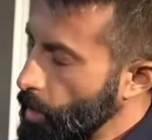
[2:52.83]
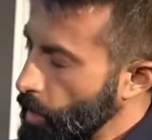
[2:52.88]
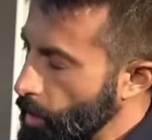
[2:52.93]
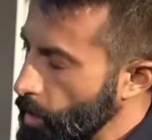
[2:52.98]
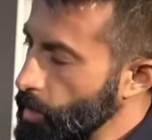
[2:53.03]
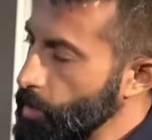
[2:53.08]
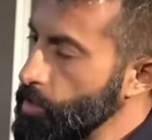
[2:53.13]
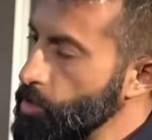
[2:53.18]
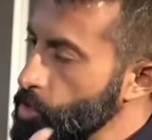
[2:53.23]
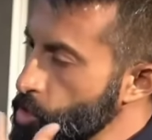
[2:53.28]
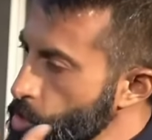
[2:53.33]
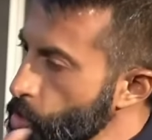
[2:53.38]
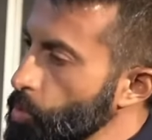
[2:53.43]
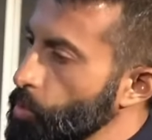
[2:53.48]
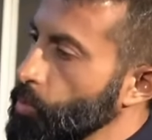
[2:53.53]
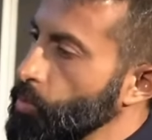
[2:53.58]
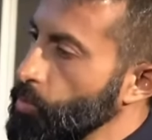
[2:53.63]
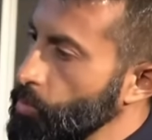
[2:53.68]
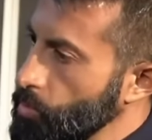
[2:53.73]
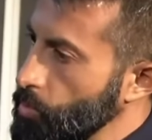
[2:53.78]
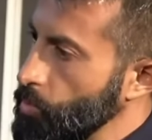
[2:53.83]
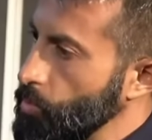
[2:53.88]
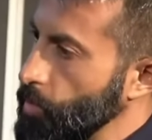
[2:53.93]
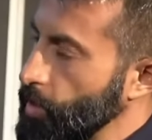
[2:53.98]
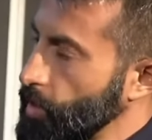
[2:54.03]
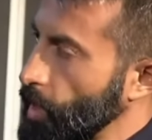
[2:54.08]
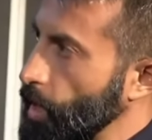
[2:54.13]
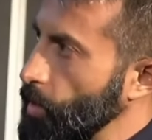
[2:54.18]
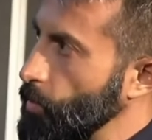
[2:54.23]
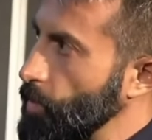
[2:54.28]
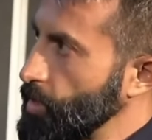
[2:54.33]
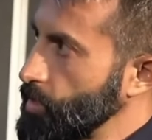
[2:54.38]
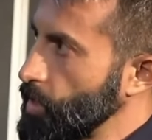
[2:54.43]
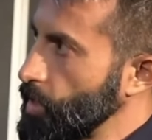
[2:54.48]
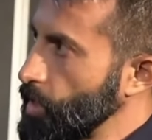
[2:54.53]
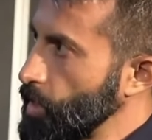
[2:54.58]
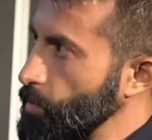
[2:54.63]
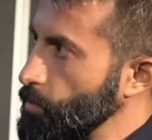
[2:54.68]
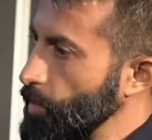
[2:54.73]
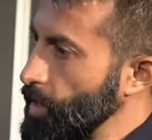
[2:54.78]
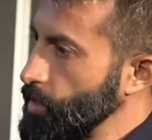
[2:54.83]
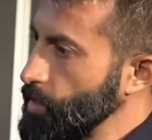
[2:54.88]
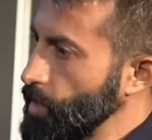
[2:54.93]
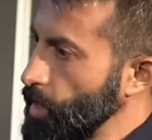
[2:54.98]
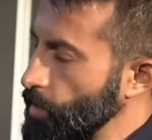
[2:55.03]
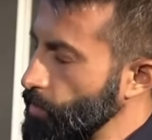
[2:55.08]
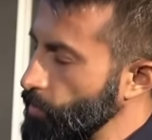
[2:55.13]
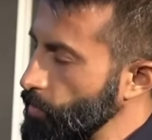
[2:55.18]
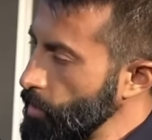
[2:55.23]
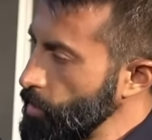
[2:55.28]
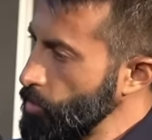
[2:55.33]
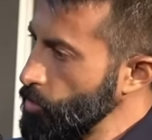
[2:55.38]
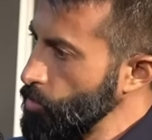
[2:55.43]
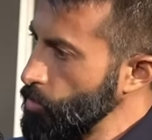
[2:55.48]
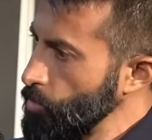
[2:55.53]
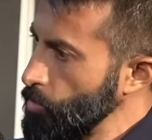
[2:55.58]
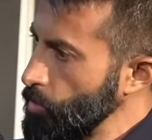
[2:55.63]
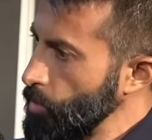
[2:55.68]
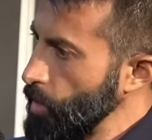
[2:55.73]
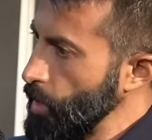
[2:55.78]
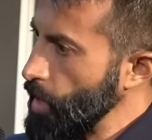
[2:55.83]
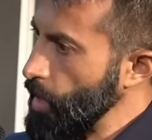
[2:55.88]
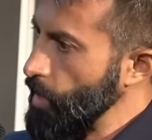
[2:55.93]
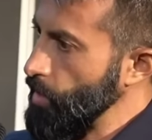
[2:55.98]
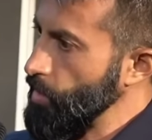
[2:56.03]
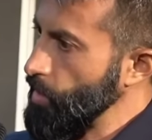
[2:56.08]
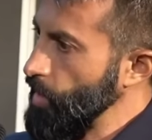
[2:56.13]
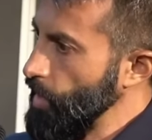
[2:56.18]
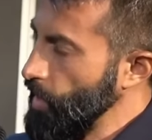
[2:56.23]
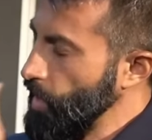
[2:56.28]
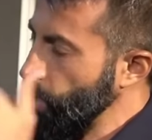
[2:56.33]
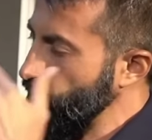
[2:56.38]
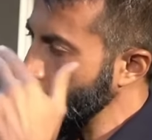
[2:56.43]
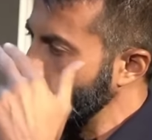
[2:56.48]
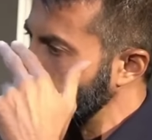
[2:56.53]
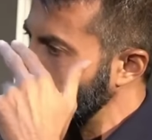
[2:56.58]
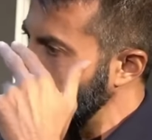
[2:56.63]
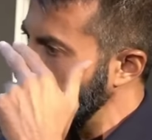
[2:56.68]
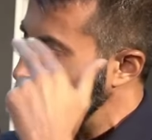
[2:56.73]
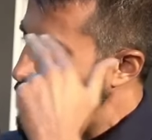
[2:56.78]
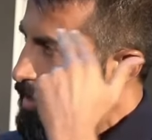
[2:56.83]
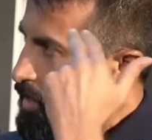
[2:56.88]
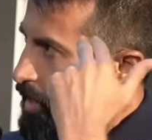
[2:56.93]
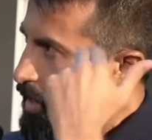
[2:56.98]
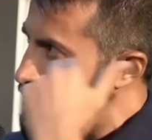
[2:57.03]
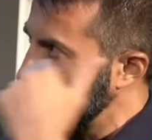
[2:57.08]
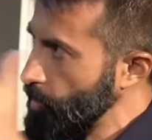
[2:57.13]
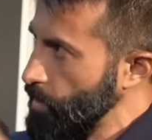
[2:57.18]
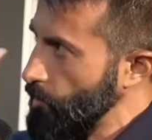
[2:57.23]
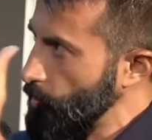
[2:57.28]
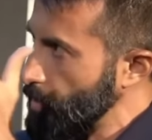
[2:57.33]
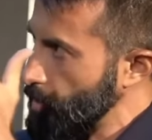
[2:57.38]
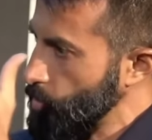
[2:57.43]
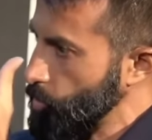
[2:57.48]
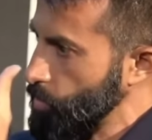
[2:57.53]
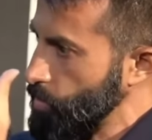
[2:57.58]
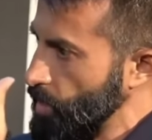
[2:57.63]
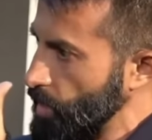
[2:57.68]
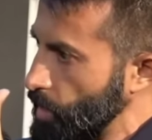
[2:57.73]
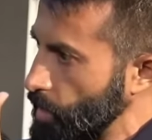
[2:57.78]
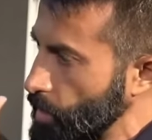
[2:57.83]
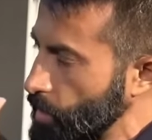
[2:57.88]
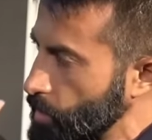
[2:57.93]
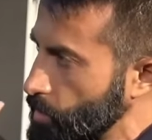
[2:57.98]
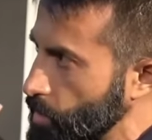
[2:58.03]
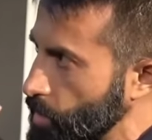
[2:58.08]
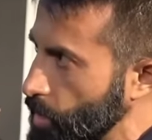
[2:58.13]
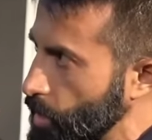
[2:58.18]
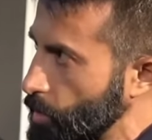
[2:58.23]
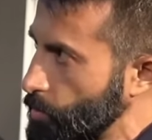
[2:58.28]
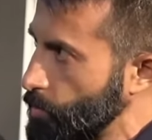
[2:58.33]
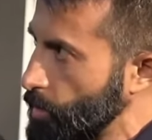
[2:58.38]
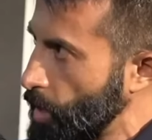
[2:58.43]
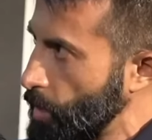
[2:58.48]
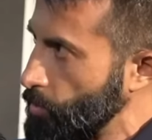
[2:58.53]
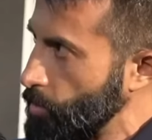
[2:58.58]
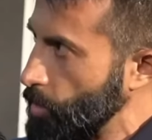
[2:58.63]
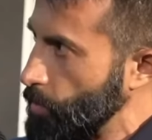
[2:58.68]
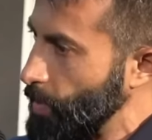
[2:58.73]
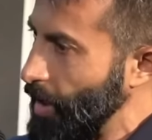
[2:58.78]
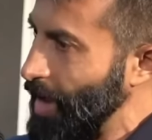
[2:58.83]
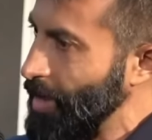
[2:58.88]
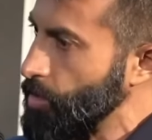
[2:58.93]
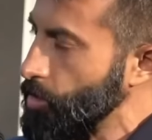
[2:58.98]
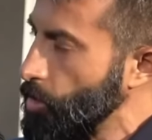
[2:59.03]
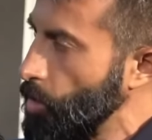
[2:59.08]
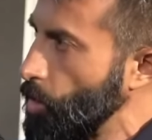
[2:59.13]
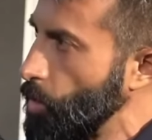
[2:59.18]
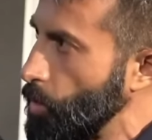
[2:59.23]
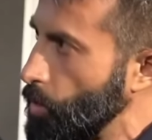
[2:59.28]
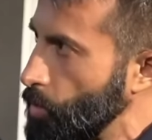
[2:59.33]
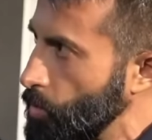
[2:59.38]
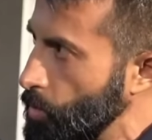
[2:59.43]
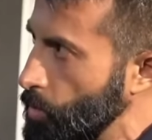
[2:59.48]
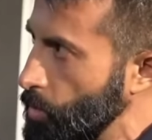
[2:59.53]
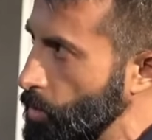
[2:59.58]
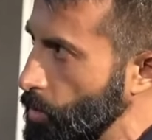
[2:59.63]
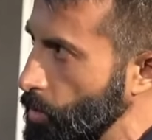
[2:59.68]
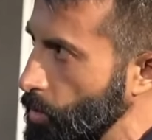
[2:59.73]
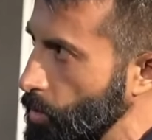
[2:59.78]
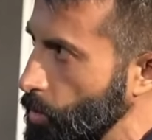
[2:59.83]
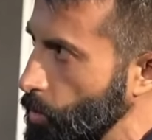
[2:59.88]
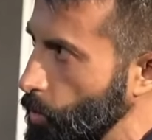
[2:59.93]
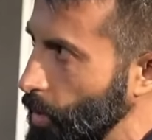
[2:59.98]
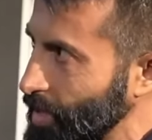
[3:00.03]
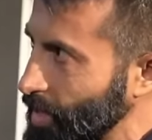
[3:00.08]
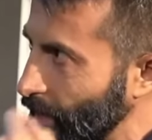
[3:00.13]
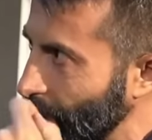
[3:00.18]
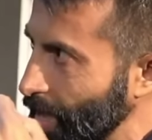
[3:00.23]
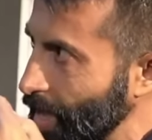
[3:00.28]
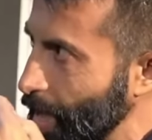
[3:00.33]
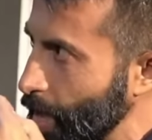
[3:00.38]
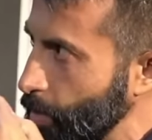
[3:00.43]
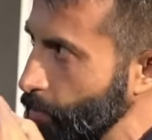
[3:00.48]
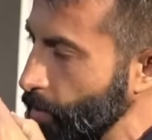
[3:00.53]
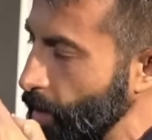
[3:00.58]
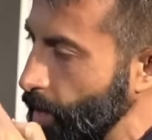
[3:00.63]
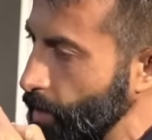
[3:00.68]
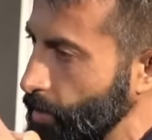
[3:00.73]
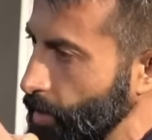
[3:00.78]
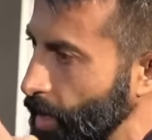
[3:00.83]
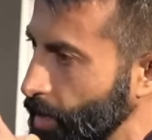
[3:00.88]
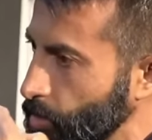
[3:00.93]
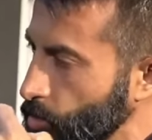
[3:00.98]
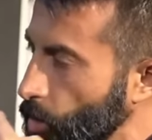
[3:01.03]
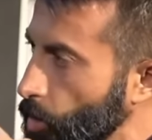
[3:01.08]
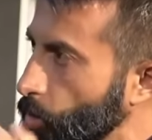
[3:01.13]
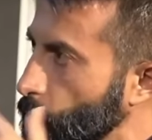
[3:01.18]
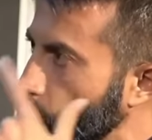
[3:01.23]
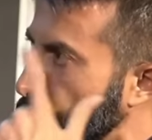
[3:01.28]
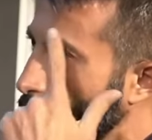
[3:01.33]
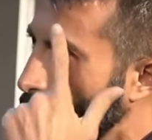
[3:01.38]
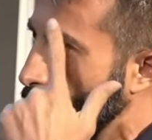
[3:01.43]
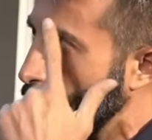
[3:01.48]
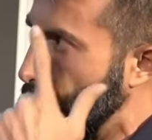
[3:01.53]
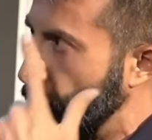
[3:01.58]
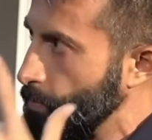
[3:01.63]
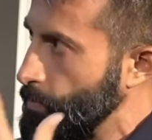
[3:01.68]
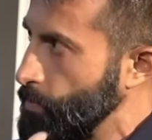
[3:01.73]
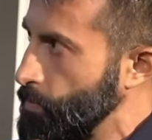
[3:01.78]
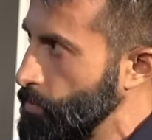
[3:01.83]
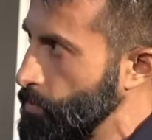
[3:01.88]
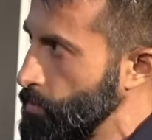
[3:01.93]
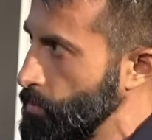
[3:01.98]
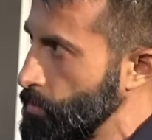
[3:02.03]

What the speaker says: I knew what I was getting myself into, and they can say whatever they want to say. It's their problem. I know what I am, and I know who I am.